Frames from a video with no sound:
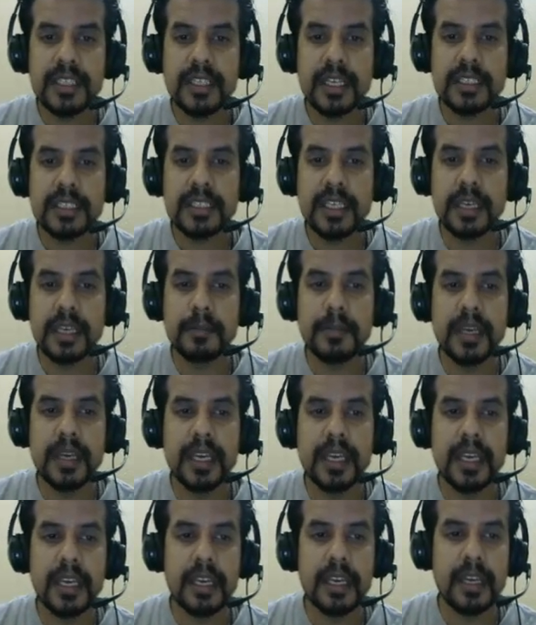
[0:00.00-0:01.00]
it is asking
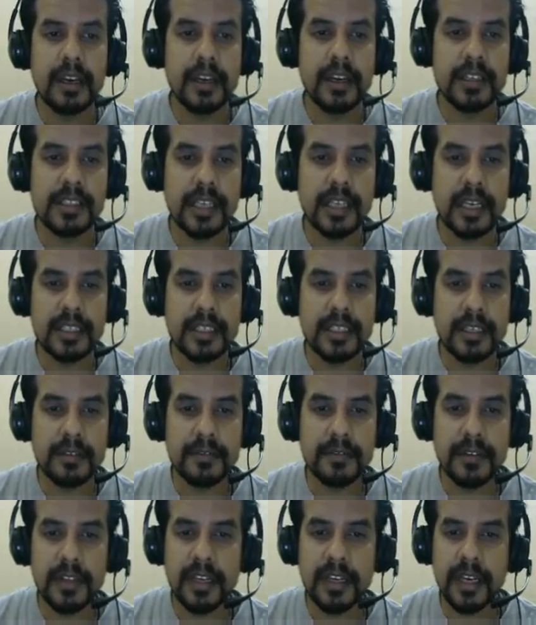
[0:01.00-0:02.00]
me, now it's
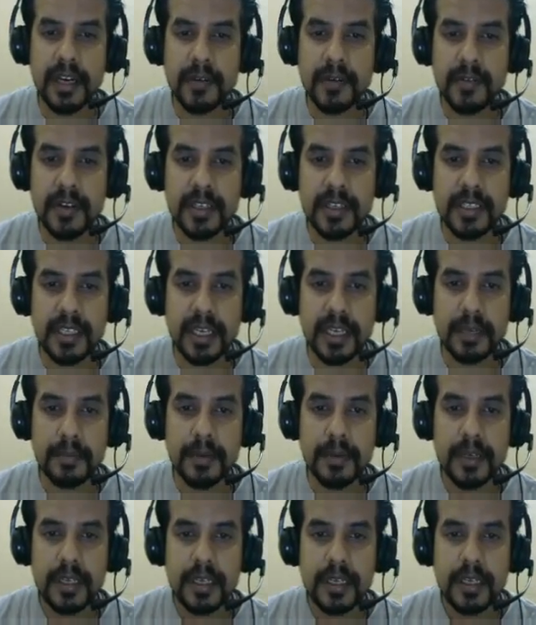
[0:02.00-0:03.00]
asking for the network
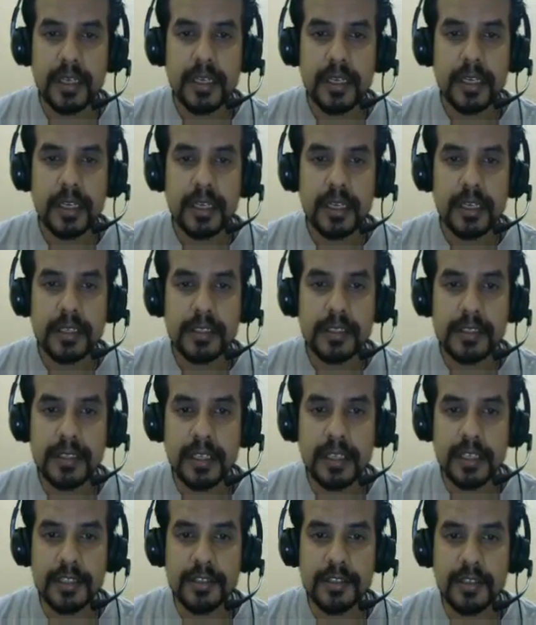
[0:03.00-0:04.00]
type,
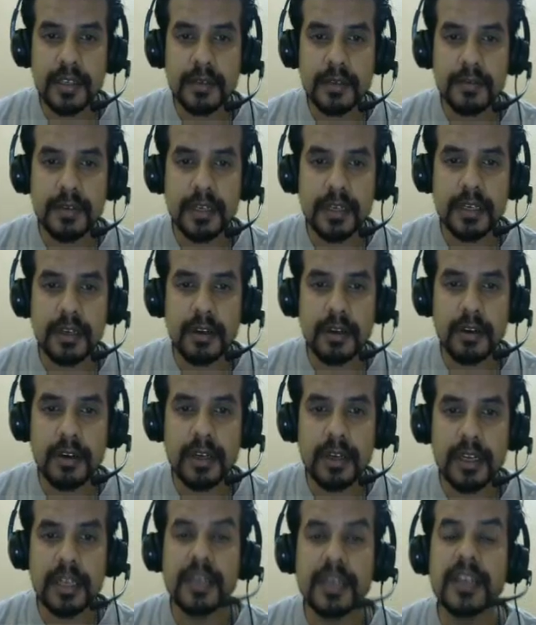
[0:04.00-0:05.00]
search network
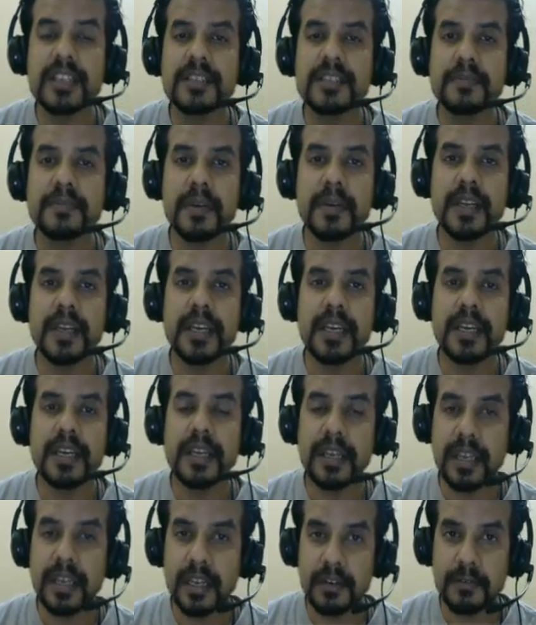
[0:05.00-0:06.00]
or
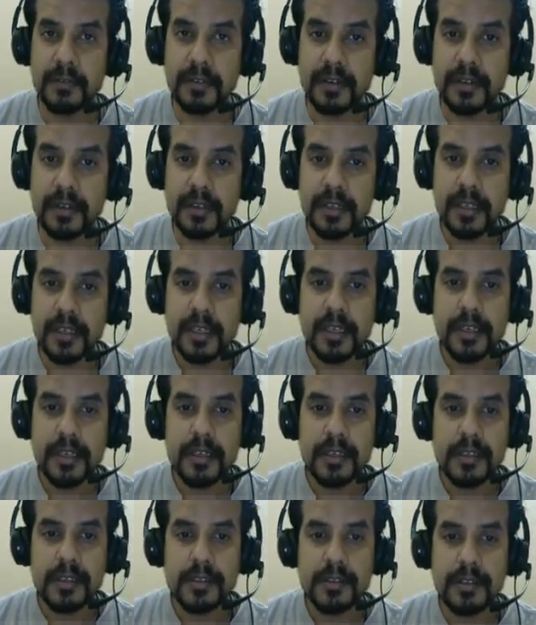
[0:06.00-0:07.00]
display network.
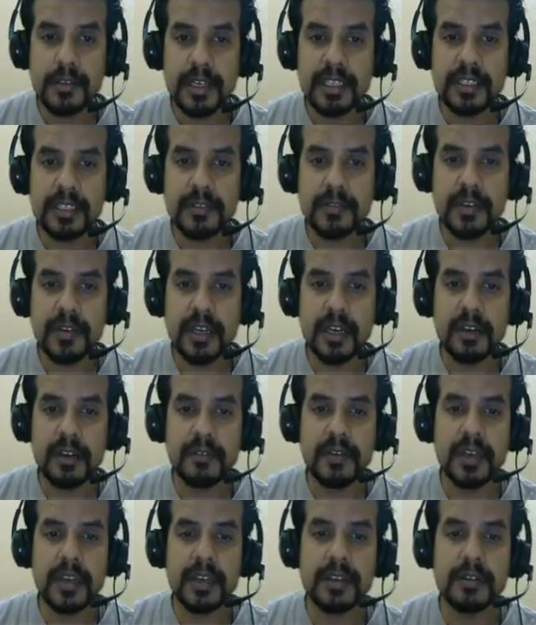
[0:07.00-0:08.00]
So as of
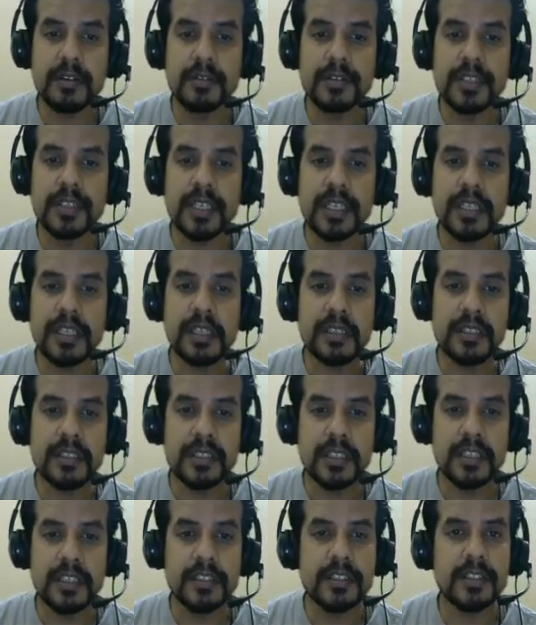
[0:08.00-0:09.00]
now we are using the
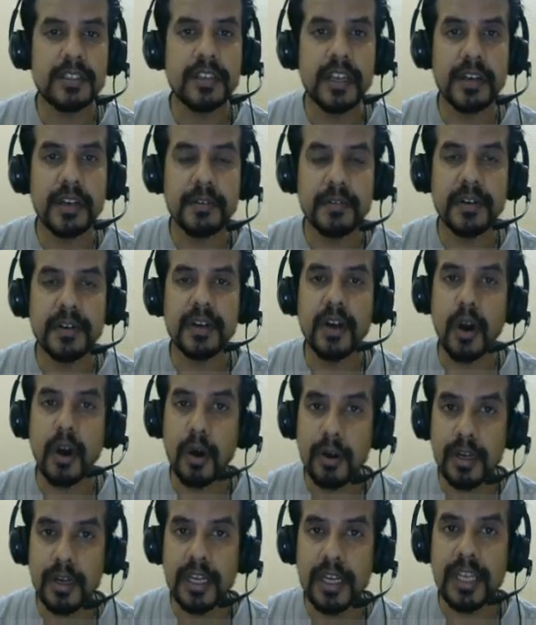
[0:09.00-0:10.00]
search
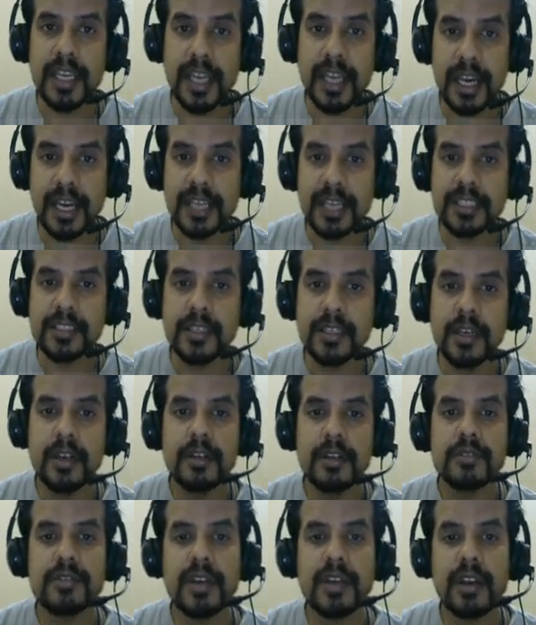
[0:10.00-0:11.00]
network only ads,
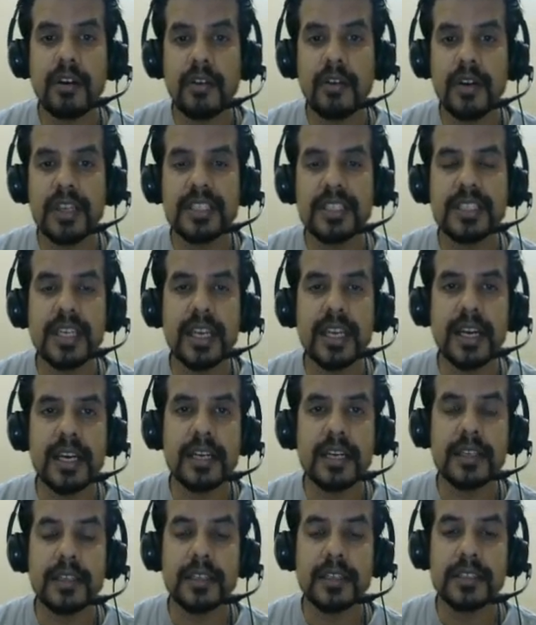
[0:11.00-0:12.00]
so I'll only
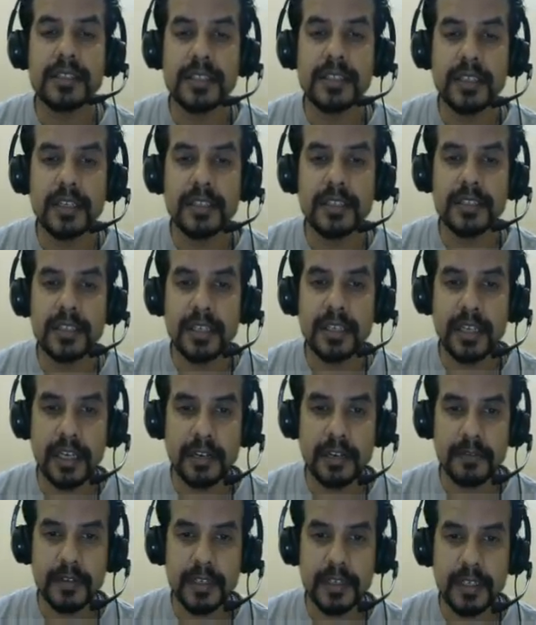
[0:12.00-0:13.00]
select the search
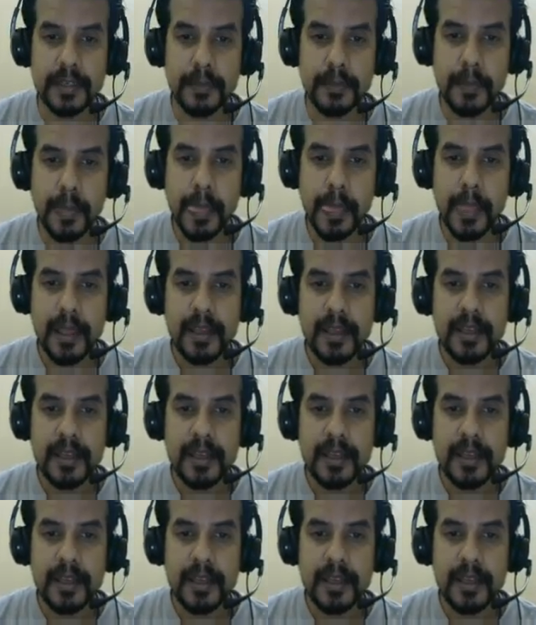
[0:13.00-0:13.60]
network.